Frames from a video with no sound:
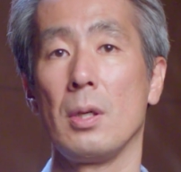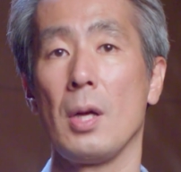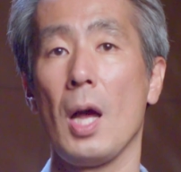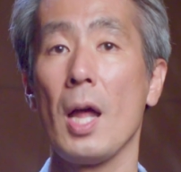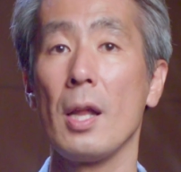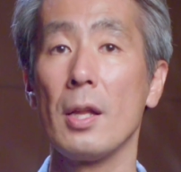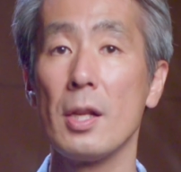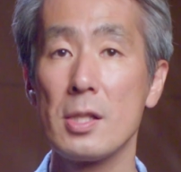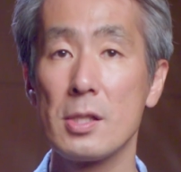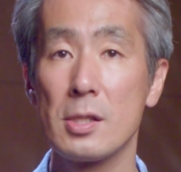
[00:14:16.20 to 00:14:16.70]

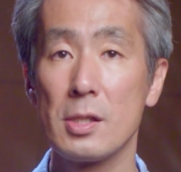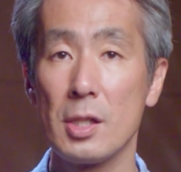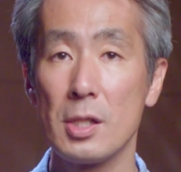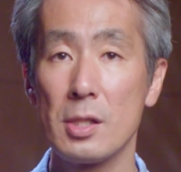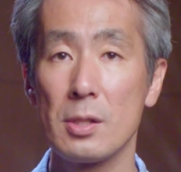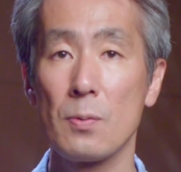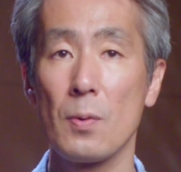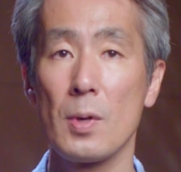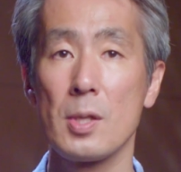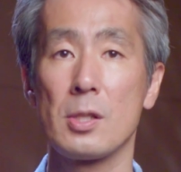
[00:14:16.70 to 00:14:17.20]
unless
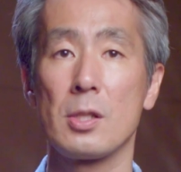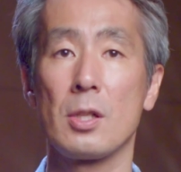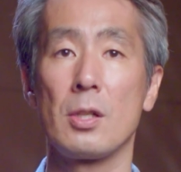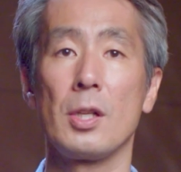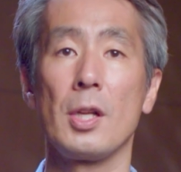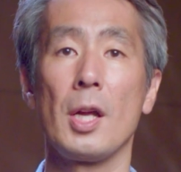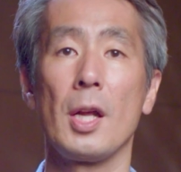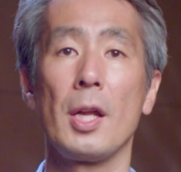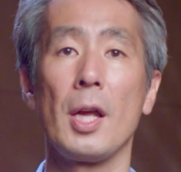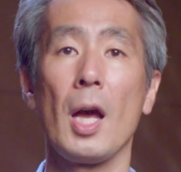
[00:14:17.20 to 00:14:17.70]
this was
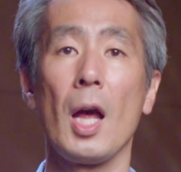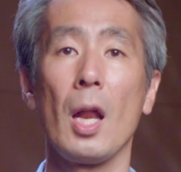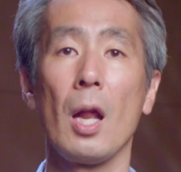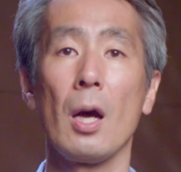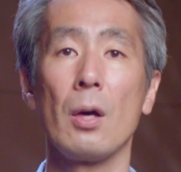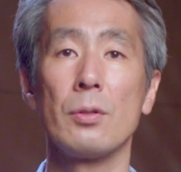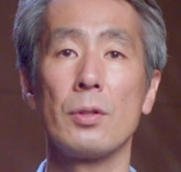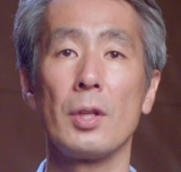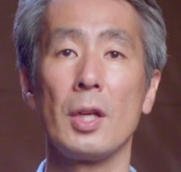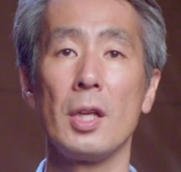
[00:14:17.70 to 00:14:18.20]
clearly
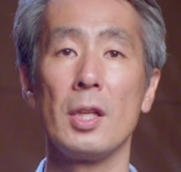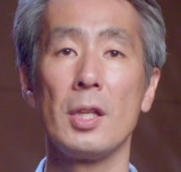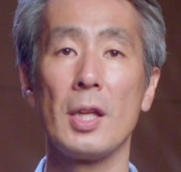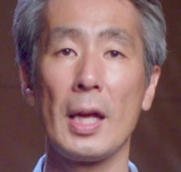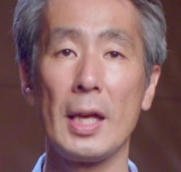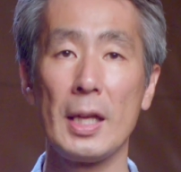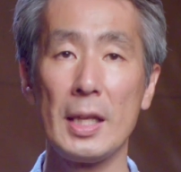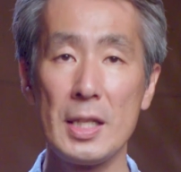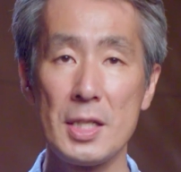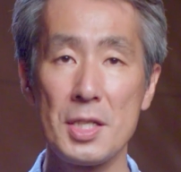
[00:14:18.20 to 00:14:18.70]
allowed in the
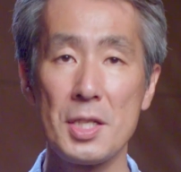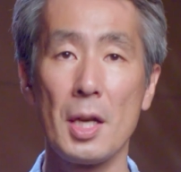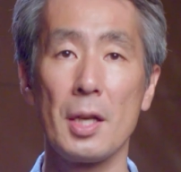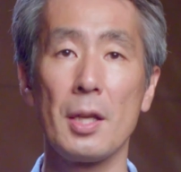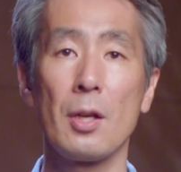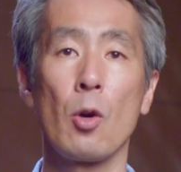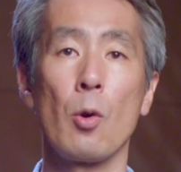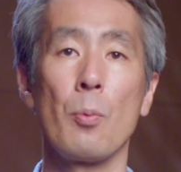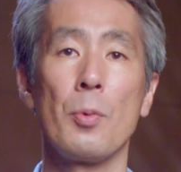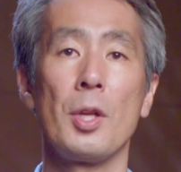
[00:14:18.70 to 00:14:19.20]
initially
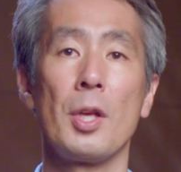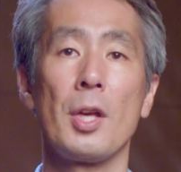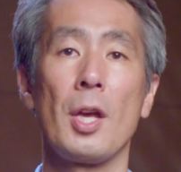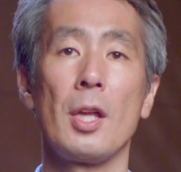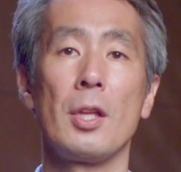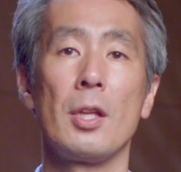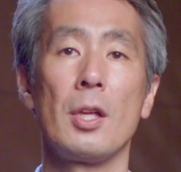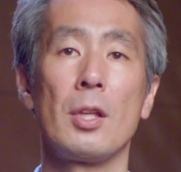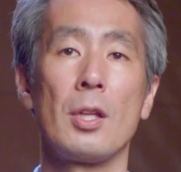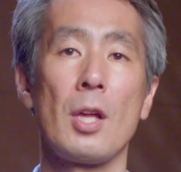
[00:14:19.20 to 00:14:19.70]

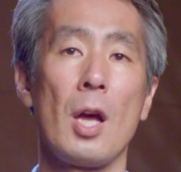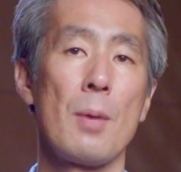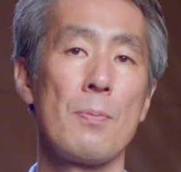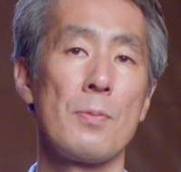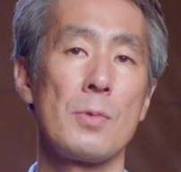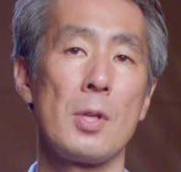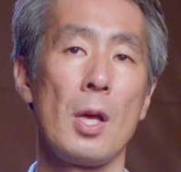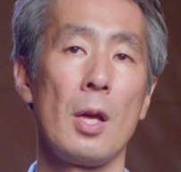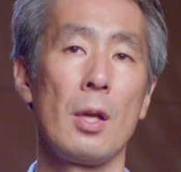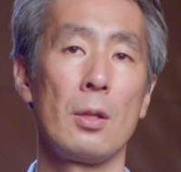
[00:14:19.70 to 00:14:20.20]
communicated
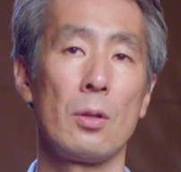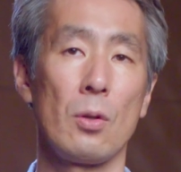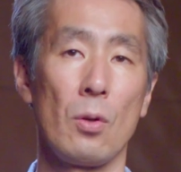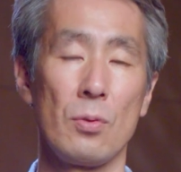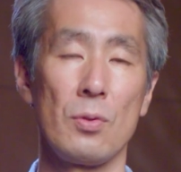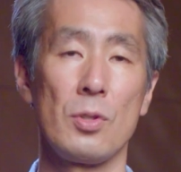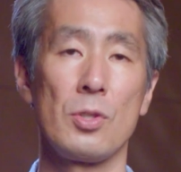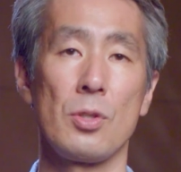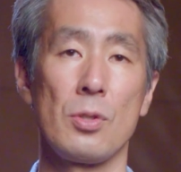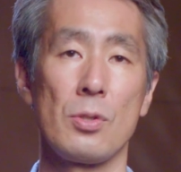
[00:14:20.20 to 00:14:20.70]
terms and
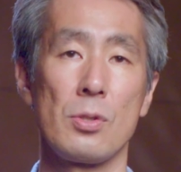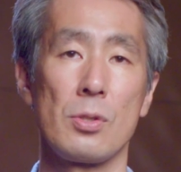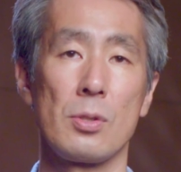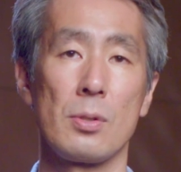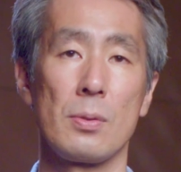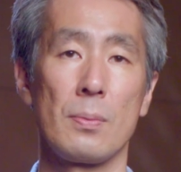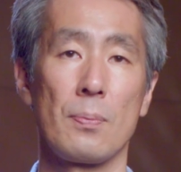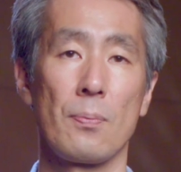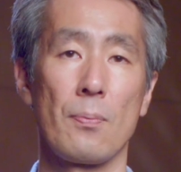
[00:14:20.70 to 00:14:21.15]
conditions.